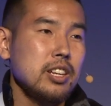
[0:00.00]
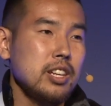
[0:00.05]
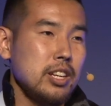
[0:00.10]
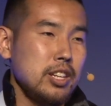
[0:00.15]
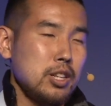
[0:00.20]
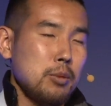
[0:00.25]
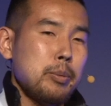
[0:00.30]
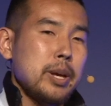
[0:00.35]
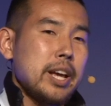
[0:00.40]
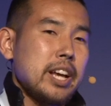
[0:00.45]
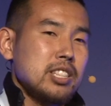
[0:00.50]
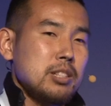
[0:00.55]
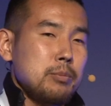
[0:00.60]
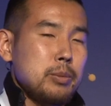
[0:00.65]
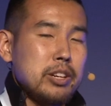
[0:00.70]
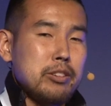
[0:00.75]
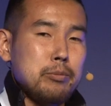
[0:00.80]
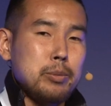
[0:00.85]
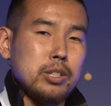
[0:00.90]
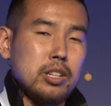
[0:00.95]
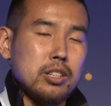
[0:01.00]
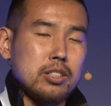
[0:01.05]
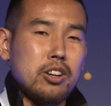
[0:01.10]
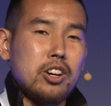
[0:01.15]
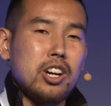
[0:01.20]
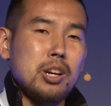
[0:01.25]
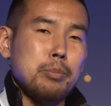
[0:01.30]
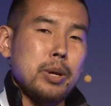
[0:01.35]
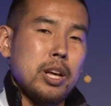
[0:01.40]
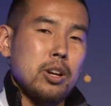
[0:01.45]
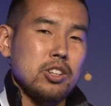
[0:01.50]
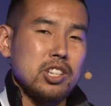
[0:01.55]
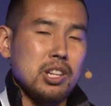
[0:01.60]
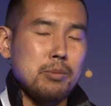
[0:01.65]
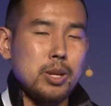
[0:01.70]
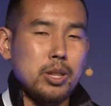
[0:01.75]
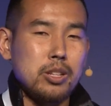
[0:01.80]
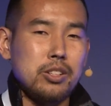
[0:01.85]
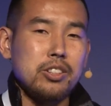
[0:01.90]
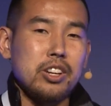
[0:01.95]
In the past, it may have been a card battle
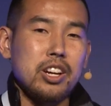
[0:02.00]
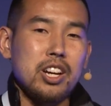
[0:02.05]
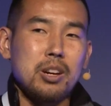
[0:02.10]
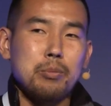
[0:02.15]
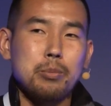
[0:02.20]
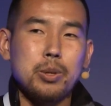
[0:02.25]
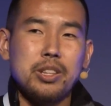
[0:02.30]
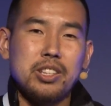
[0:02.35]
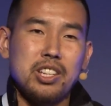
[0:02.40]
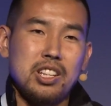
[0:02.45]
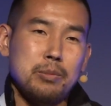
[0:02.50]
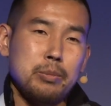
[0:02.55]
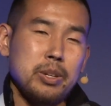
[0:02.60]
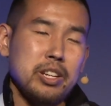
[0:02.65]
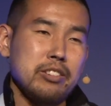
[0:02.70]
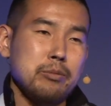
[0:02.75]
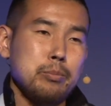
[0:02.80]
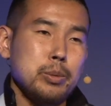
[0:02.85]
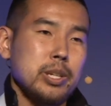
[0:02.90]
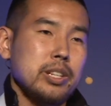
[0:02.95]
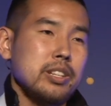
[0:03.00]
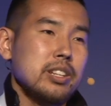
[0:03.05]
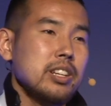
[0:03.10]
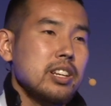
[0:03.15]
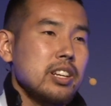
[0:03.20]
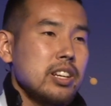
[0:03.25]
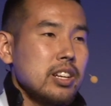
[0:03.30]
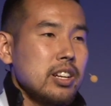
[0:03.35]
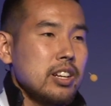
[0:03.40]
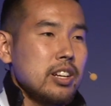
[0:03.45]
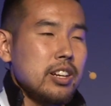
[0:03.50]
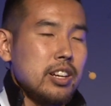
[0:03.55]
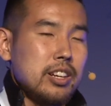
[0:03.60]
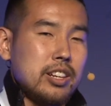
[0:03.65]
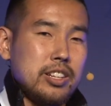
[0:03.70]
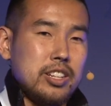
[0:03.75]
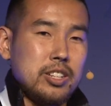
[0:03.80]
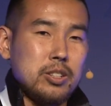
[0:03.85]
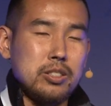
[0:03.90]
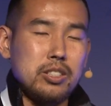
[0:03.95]
game at the top, and then it may have been
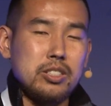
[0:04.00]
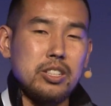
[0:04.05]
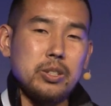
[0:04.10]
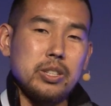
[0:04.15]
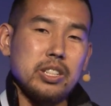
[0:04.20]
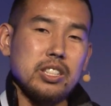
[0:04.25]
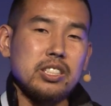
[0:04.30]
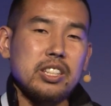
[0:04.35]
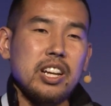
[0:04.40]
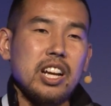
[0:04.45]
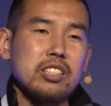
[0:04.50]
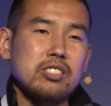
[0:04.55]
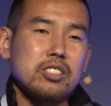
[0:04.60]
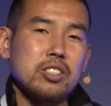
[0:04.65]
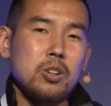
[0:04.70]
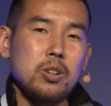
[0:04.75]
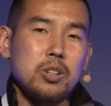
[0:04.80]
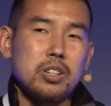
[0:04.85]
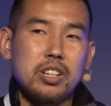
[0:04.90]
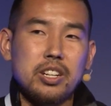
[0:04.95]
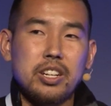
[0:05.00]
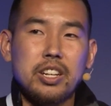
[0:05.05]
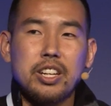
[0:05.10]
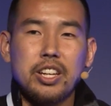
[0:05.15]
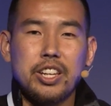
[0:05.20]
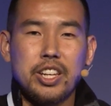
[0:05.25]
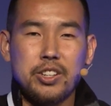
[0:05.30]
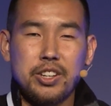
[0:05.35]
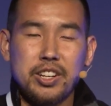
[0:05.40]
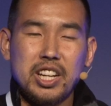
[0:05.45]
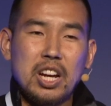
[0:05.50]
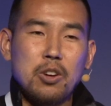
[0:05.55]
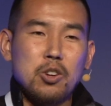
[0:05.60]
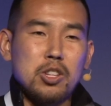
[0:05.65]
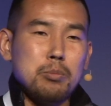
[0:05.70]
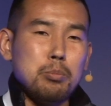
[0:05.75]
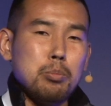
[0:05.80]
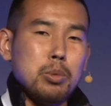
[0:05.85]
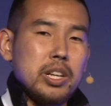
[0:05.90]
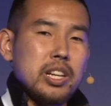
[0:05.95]
2D side scroller. Now
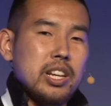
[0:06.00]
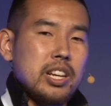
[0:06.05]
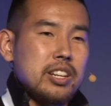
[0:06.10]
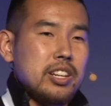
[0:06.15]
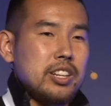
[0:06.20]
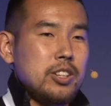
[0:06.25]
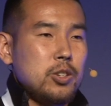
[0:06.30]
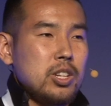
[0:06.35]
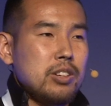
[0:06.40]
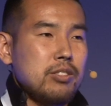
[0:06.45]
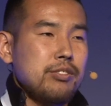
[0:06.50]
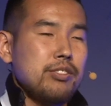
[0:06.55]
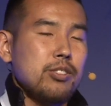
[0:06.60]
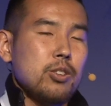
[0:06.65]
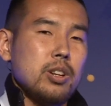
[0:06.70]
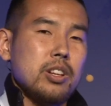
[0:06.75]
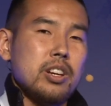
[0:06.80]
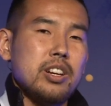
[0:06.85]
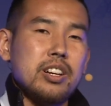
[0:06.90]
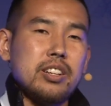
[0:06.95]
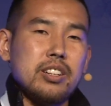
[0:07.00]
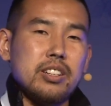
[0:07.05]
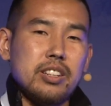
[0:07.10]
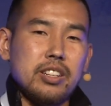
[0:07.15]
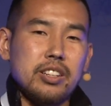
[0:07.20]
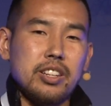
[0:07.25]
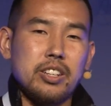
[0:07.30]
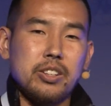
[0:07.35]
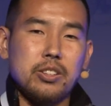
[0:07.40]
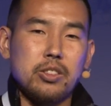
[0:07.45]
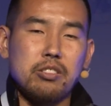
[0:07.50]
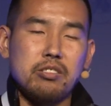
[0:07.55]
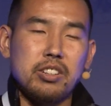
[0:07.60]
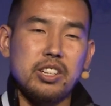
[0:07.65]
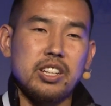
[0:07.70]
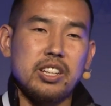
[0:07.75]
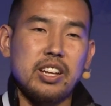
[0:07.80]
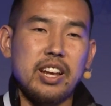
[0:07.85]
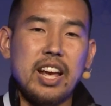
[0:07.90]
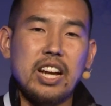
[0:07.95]
with Blade, you have a full-on
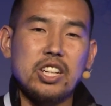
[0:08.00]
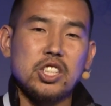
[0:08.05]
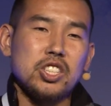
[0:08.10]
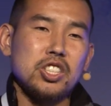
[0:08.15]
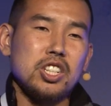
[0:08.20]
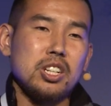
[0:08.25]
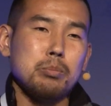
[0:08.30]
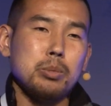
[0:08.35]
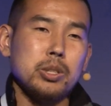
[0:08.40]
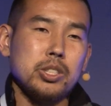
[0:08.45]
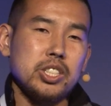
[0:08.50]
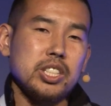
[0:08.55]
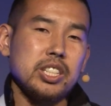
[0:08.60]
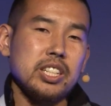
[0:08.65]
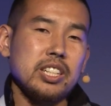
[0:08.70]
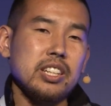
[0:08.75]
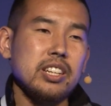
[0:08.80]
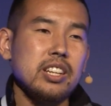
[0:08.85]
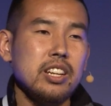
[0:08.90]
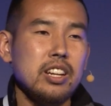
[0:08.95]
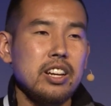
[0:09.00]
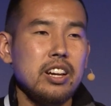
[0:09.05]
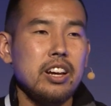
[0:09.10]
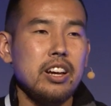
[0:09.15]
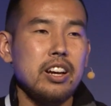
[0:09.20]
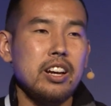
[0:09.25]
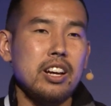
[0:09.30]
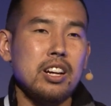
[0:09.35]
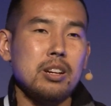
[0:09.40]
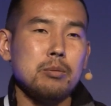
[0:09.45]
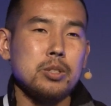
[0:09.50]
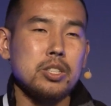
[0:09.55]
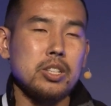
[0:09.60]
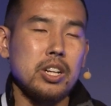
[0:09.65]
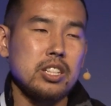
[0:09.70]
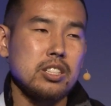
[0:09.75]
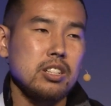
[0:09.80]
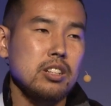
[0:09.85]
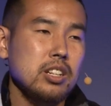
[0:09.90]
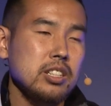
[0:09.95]
3D action RPG. So
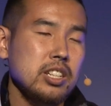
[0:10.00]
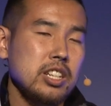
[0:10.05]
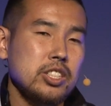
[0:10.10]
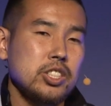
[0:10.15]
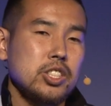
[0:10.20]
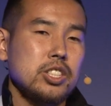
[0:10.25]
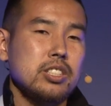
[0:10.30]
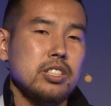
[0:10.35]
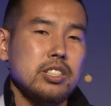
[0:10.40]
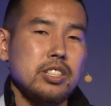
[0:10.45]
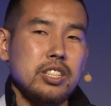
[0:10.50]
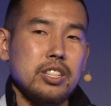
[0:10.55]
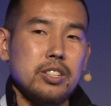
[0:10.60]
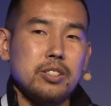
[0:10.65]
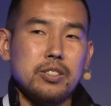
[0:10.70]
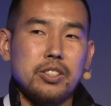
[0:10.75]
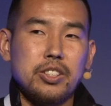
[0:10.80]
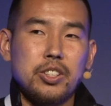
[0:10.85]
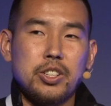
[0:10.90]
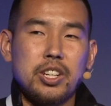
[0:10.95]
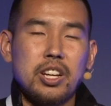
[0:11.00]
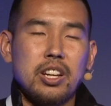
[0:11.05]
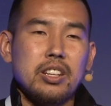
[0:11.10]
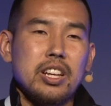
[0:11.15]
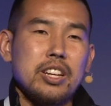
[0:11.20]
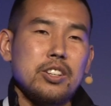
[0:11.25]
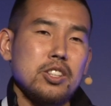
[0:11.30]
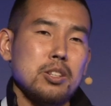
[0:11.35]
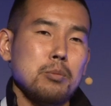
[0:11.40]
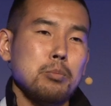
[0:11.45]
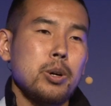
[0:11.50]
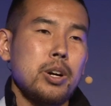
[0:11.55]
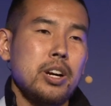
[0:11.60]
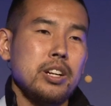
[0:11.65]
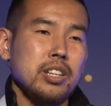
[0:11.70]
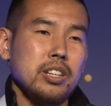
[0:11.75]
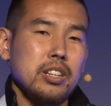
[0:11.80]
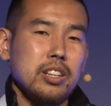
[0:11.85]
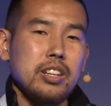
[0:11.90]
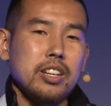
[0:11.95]
as long as you're not late to the
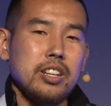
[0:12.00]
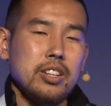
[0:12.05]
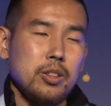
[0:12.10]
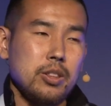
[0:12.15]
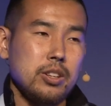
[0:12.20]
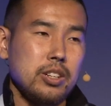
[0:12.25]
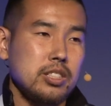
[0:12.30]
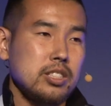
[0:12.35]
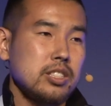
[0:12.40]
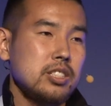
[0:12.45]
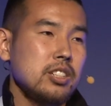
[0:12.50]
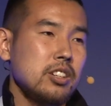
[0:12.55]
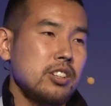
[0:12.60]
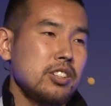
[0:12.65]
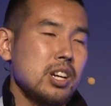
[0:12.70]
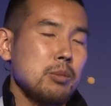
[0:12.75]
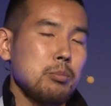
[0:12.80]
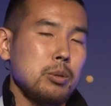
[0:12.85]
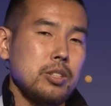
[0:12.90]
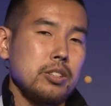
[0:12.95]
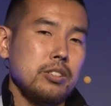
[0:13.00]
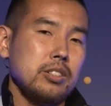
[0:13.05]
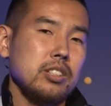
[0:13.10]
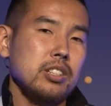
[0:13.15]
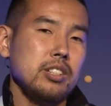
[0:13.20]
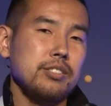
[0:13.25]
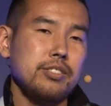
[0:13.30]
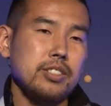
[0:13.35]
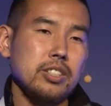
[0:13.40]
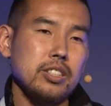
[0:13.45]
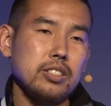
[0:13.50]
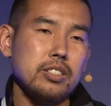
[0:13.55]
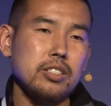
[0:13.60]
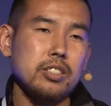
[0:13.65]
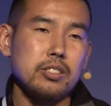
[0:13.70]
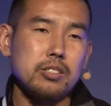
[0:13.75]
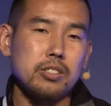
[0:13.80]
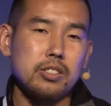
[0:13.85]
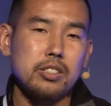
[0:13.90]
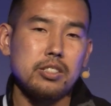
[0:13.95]
party, there's still an opportunity for you
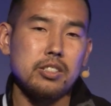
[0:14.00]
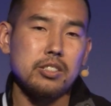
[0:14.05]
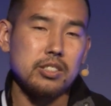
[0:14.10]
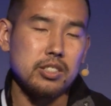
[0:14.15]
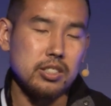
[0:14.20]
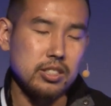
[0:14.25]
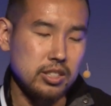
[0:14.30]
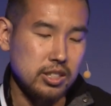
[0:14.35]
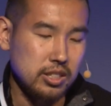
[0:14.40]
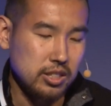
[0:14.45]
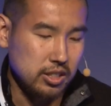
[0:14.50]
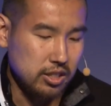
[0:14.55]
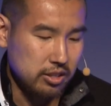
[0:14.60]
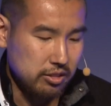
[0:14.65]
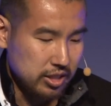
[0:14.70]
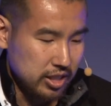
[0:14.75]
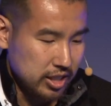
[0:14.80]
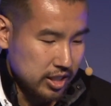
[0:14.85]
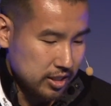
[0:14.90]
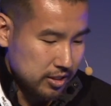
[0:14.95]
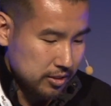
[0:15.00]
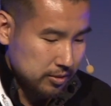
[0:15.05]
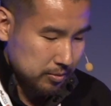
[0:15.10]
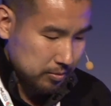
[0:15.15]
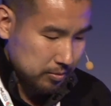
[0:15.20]
to succeed in Korea.